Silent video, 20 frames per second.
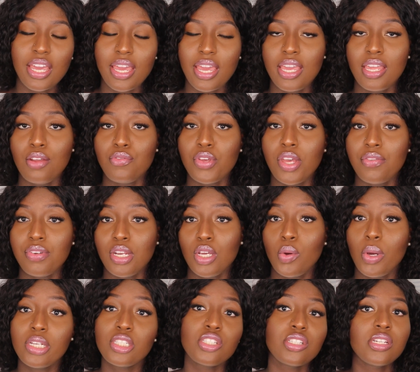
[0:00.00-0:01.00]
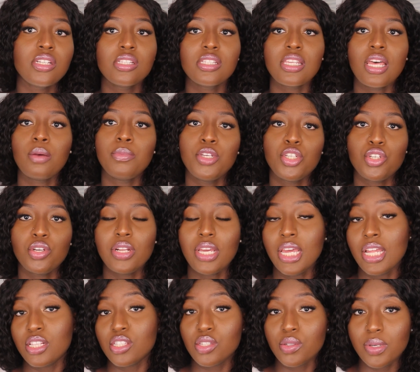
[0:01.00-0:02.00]
And if you have any questions, I'll be sure to
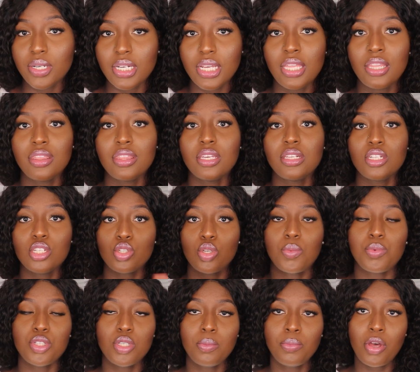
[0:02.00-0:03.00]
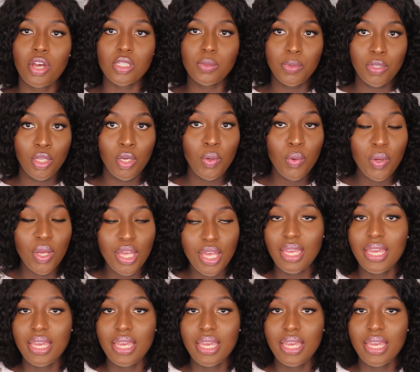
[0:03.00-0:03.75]
answer it in the description box below.